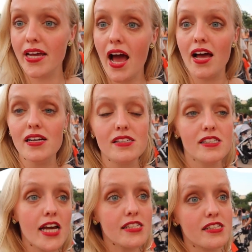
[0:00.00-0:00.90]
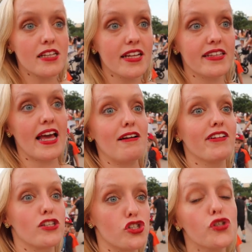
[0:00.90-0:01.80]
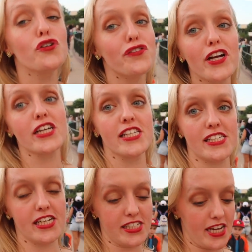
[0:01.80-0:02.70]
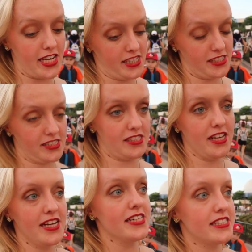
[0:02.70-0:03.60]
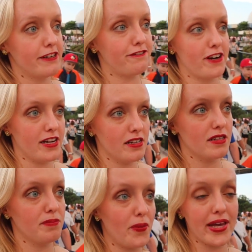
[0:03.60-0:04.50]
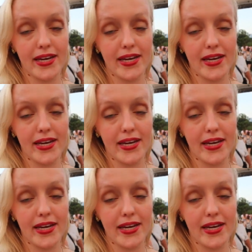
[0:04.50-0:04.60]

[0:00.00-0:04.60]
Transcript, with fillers: But yeah, it's nice that like they have like two very distinct tastes. Different, but we